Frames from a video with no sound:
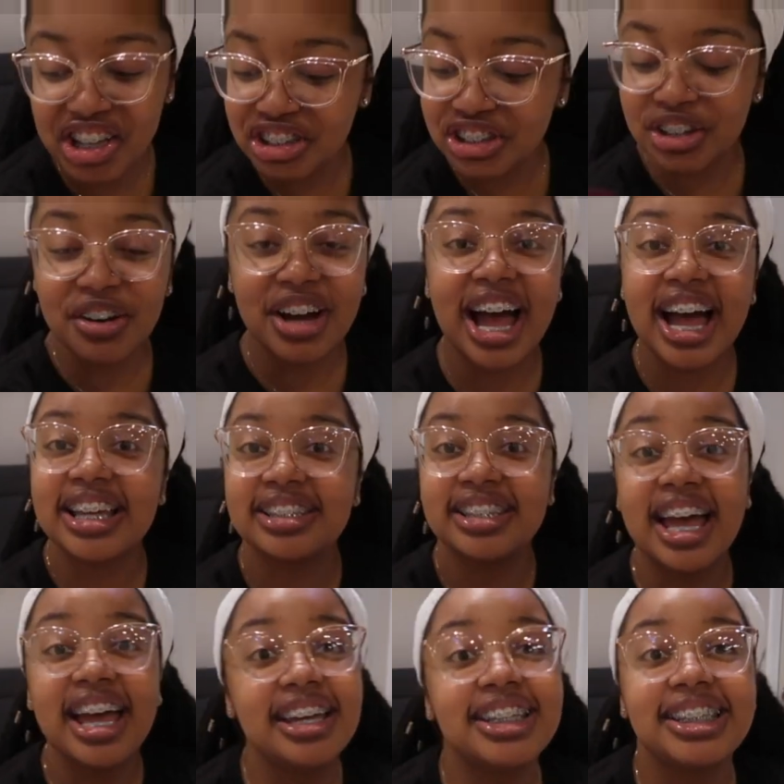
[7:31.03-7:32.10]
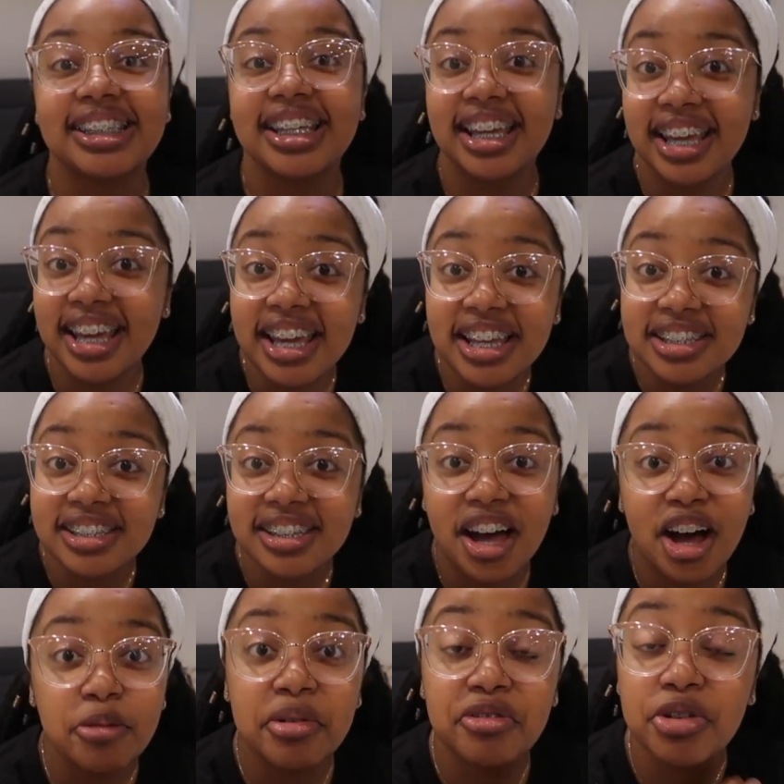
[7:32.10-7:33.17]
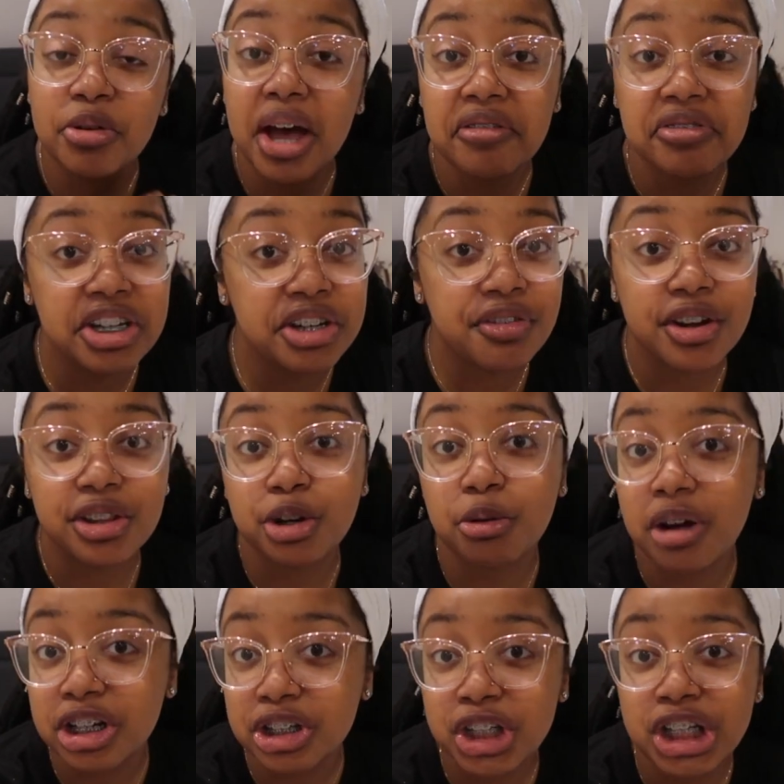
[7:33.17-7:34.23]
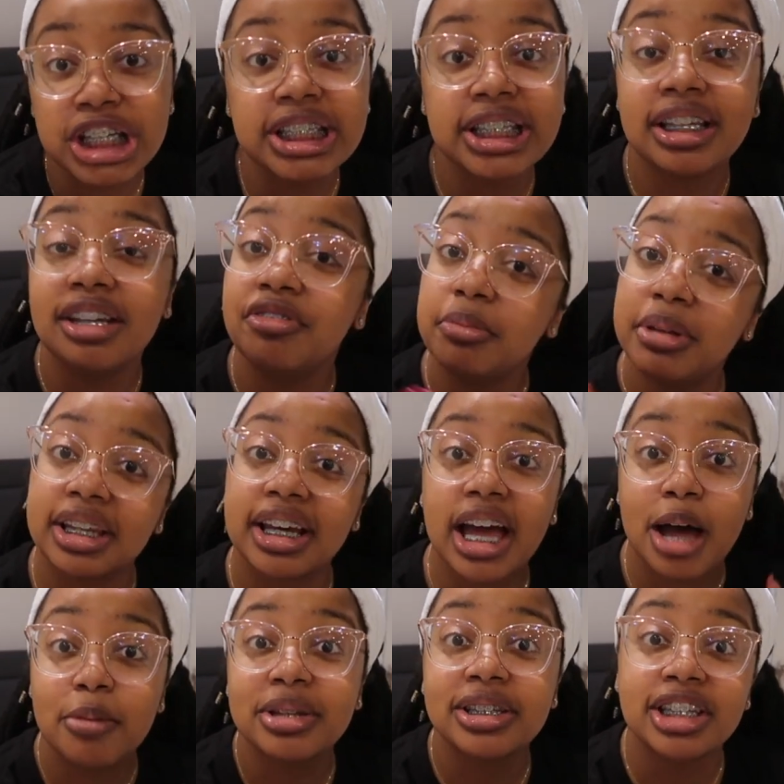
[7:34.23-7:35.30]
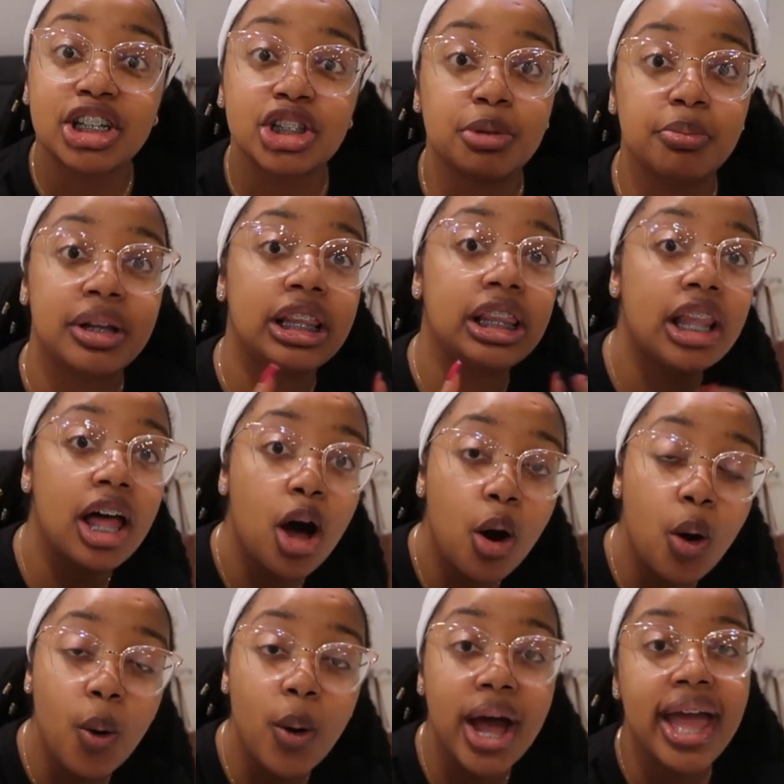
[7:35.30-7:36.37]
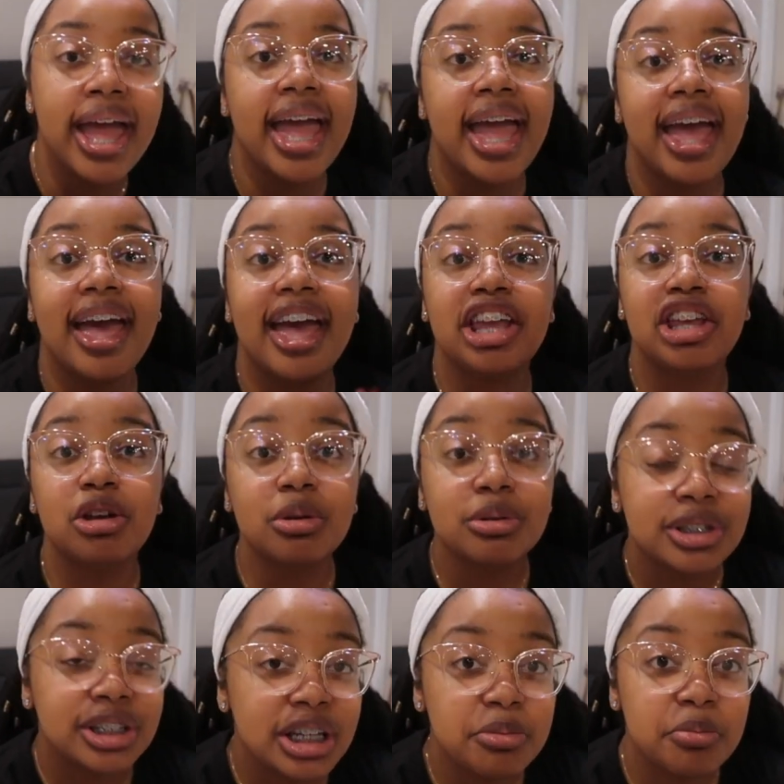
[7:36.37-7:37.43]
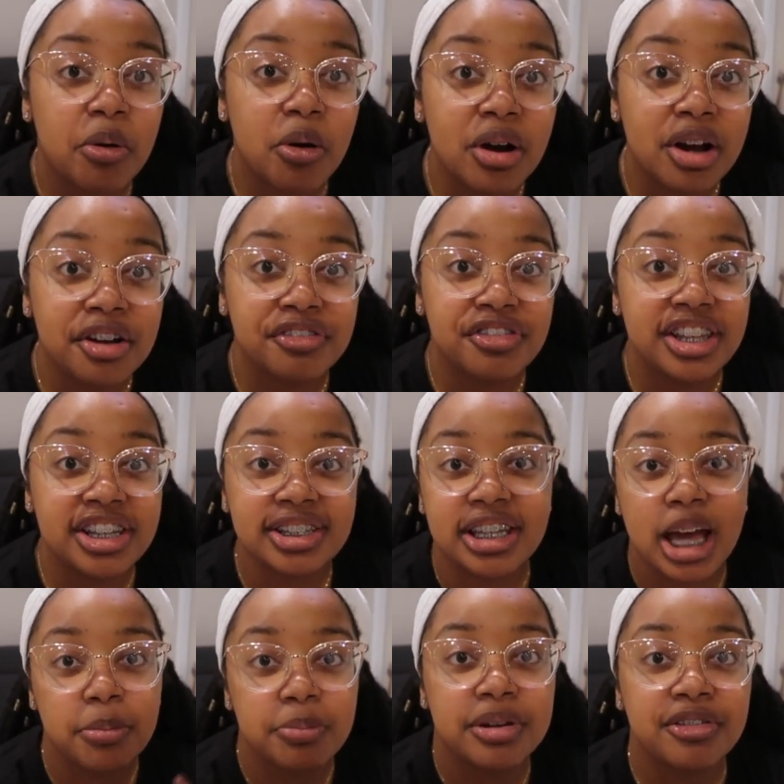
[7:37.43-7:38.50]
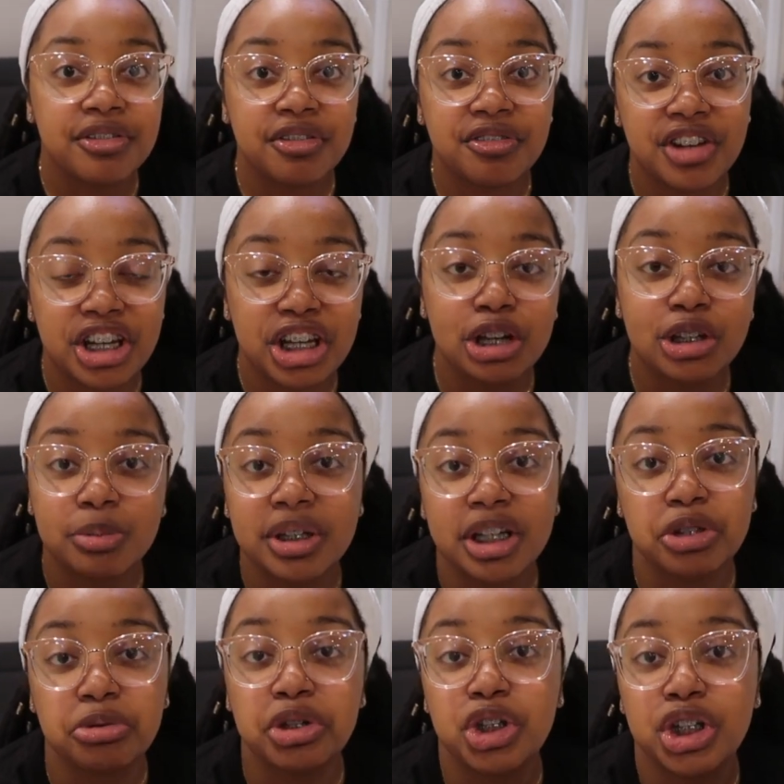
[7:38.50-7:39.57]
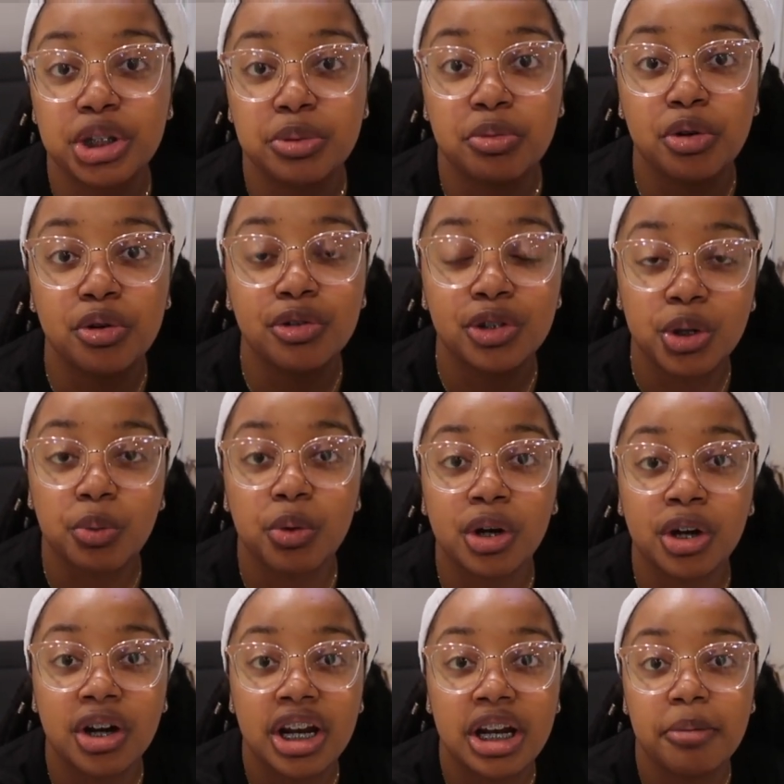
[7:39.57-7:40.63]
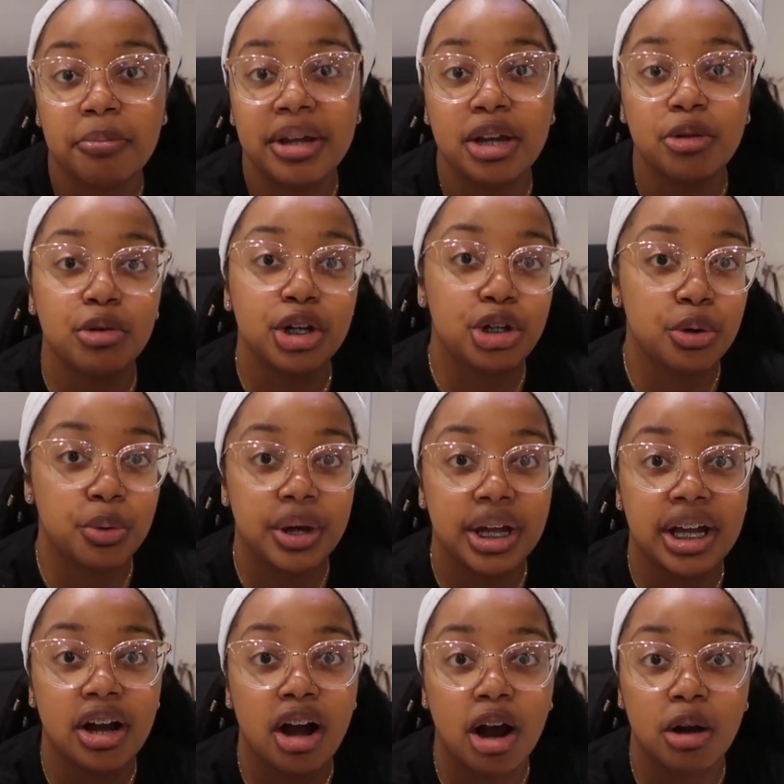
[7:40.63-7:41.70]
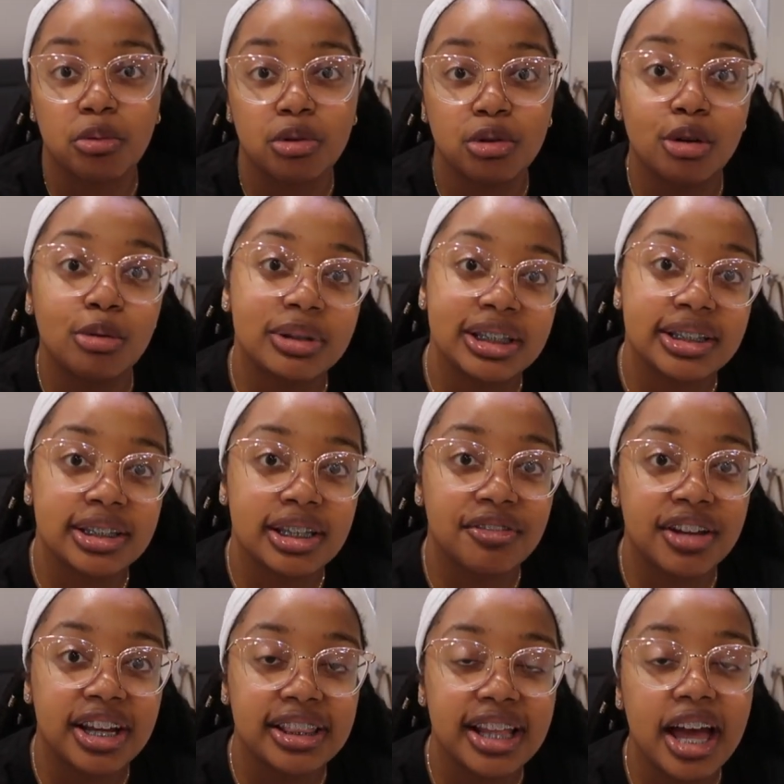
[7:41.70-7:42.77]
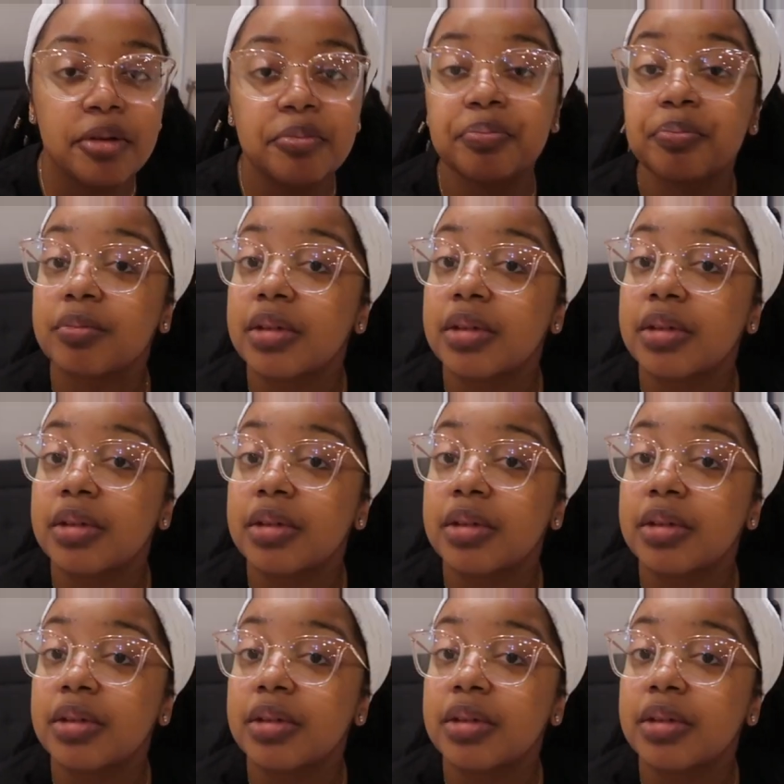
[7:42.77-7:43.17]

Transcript: So guys, that is it. If you have any further questions, leave them in the comment section below, and you'll see more of this type of videos, because we just moved, so we're going to be redoing our rooms and stuff like that.